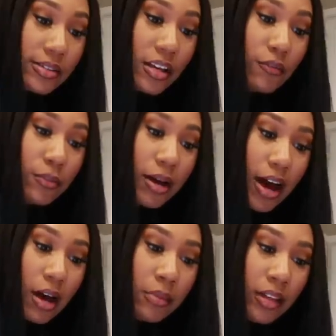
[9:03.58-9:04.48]
some from
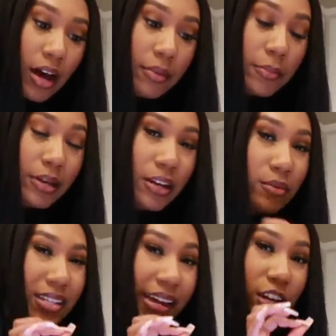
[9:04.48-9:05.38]
Hobby Lobby, but it
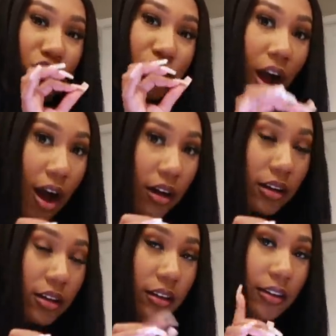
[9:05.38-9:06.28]
was like a chalk
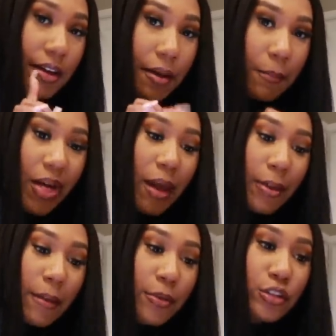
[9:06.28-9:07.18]
black
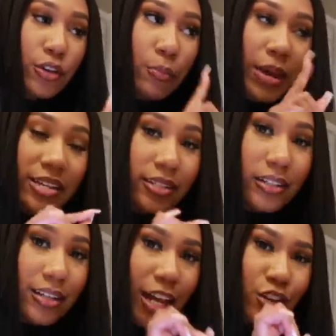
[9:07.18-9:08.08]
paper. So
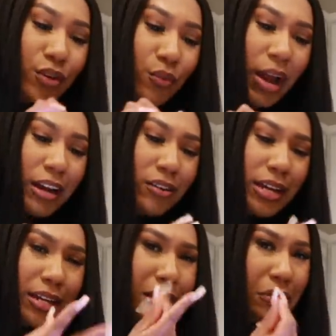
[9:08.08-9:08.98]
basically, like, you could write on it
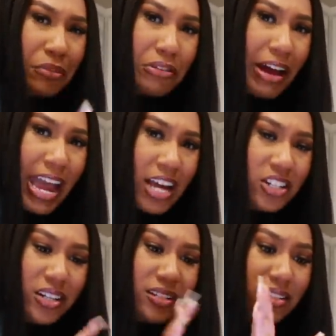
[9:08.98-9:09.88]
and it looked real
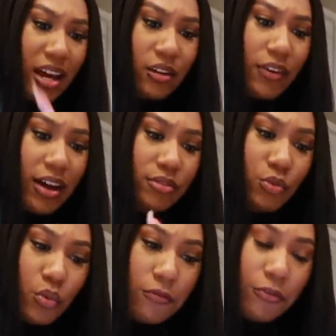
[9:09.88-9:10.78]
ashy. That's not the vibes
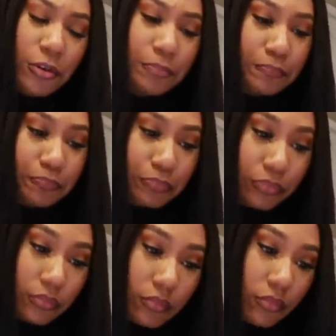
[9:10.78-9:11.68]
I'm going for.
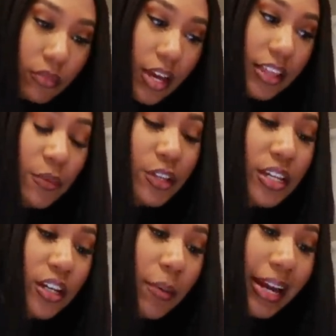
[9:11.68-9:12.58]
And then we
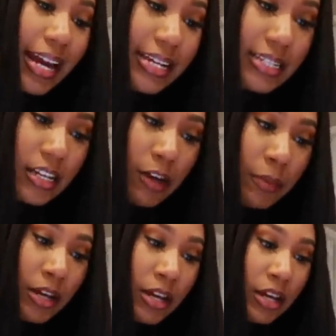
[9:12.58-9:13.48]
need to go by the A T M
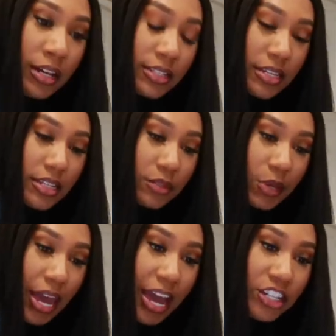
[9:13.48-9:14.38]
to get some
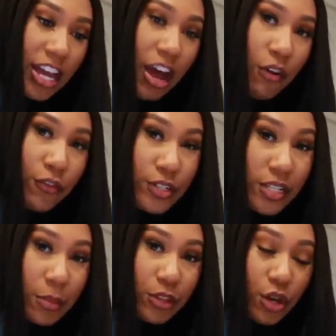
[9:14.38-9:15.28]
cash out for
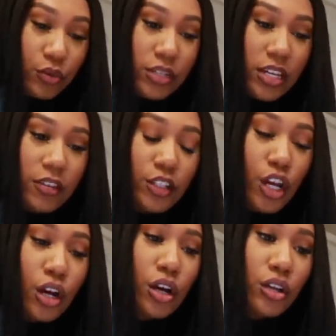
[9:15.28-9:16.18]
some of those gifts.
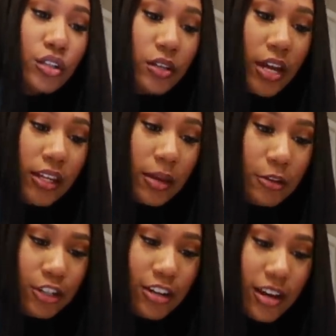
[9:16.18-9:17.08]
So yeah, let me
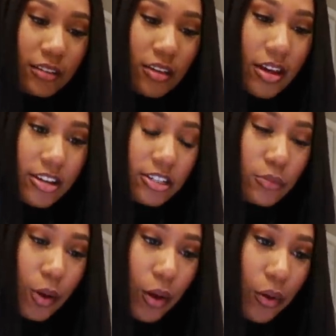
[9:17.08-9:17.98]
show y'all the
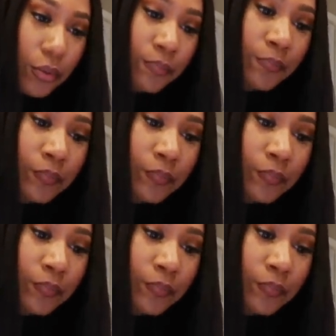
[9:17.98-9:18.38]
inspo